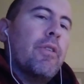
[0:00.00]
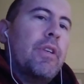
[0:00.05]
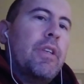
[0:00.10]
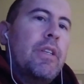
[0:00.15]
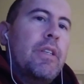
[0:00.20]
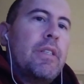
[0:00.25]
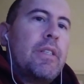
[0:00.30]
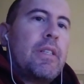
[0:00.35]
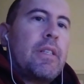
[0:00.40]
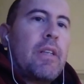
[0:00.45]

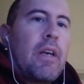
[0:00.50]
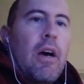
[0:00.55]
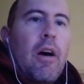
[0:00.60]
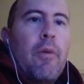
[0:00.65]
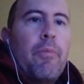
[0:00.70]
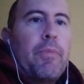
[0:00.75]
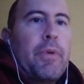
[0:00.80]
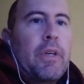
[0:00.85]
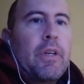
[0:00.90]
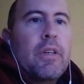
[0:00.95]
he's
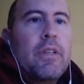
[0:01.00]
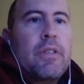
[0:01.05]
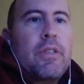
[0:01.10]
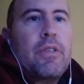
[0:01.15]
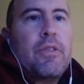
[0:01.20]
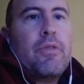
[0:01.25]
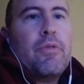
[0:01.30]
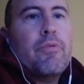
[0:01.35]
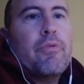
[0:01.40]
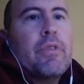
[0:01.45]
helping us
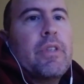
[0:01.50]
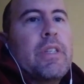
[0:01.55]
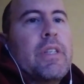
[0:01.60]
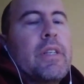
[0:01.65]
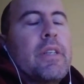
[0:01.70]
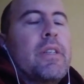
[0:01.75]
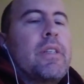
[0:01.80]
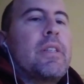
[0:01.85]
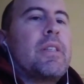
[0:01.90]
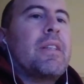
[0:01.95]
to
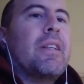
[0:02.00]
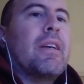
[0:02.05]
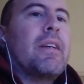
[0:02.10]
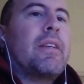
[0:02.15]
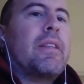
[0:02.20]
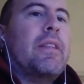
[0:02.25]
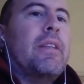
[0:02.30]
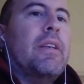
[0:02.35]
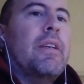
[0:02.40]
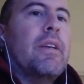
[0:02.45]
resist
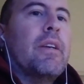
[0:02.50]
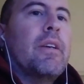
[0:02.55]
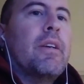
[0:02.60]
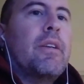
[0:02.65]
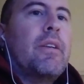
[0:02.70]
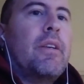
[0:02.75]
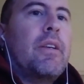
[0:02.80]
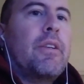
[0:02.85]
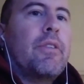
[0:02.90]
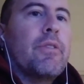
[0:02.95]
like the
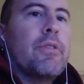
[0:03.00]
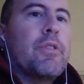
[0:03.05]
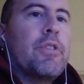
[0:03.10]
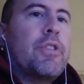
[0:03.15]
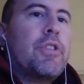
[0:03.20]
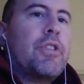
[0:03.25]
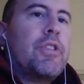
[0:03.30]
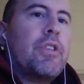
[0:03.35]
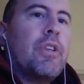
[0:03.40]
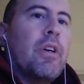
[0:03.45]

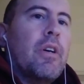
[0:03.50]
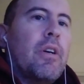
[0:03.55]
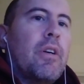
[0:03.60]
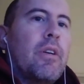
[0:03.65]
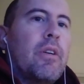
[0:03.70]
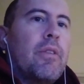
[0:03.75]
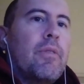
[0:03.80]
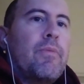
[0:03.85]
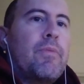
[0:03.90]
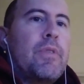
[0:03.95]
English
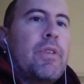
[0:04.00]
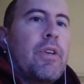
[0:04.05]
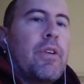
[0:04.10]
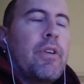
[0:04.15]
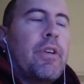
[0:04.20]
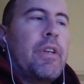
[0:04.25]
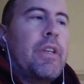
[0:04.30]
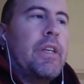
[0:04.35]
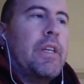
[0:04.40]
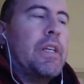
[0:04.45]

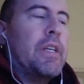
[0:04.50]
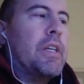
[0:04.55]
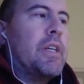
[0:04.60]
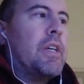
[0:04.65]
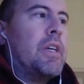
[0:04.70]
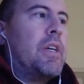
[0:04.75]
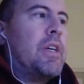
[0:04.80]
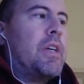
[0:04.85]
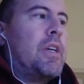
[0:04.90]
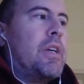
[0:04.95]
tyranny,
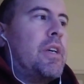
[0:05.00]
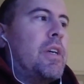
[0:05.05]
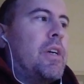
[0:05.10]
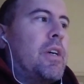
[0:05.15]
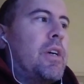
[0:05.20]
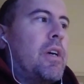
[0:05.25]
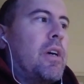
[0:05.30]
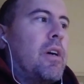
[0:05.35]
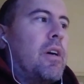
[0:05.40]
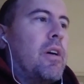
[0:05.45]

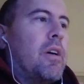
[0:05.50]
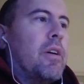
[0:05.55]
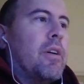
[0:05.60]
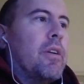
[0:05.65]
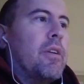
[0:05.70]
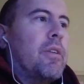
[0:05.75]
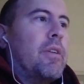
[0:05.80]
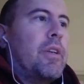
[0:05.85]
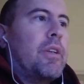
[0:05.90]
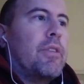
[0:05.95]

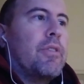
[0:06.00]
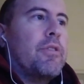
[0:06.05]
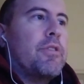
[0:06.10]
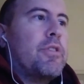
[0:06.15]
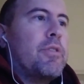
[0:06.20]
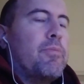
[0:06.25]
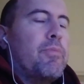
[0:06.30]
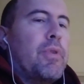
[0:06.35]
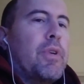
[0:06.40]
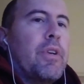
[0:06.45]

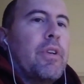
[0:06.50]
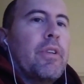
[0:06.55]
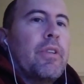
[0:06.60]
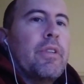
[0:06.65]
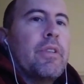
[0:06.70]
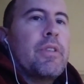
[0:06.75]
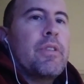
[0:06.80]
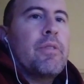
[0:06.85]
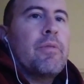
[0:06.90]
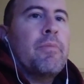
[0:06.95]
English
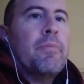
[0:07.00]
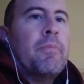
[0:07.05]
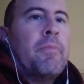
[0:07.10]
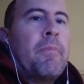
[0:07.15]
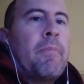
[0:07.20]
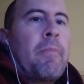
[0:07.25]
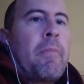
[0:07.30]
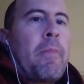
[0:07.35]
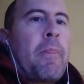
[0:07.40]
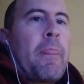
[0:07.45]
imperialism.
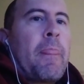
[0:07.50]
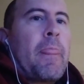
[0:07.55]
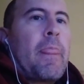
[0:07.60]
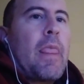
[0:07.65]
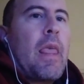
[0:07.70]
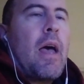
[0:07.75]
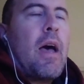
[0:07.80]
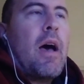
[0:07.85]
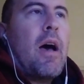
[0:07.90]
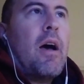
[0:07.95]

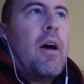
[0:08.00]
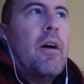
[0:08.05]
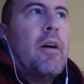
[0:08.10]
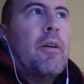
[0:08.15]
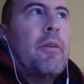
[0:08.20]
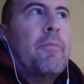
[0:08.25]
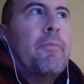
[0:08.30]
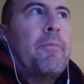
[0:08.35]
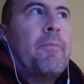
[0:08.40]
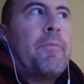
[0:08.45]

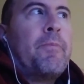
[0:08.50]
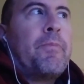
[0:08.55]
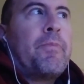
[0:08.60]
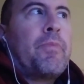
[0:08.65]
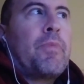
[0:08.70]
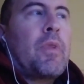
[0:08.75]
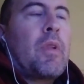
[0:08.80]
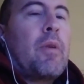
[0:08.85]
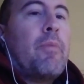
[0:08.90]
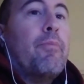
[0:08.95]

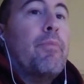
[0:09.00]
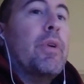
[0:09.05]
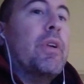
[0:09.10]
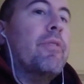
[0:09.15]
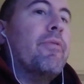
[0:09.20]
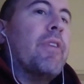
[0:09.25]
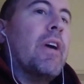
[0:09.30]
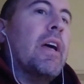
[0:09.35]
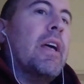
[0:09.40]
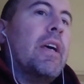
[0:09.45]
But
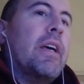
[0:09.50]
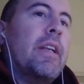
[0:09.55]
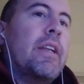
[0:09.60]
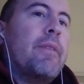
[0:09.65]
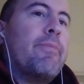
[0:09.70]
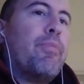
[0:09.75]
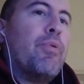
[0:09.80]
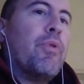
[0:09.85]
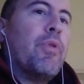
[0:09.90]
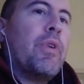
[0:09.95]
if at
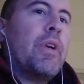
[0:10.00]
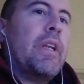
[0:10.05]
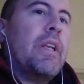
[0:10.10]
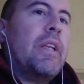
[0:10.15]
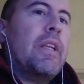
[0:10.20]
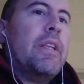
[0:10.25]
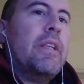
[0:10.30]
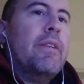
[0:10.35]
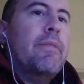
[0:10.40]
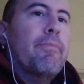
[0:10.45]
any point
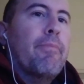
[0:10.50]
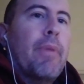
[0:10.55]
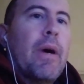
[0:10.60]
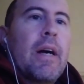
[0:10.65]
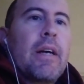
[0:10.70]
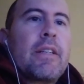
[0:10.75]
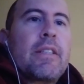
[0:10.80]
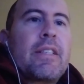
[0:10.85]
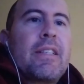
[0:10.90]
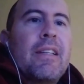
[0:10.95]
he
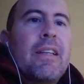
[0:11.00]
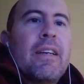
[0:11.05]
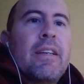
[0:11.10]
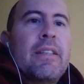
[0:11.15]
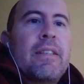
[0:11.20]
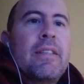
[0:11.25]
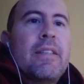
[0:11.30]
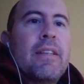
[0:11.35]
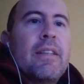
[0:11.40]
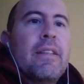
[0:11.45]

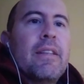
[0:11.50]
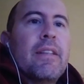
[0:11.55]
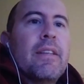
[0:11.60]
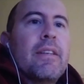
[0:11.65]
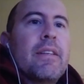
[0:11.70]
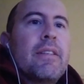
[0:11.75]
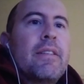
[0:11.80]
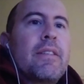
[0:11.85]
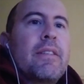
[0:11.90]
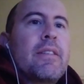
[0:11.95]
backslides in
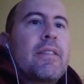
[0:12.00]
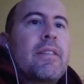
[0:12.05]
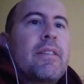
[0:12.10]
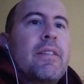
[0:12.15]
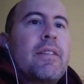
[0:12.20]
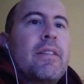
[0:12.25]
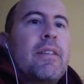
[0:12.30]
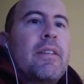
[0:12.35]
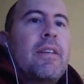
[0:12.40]
this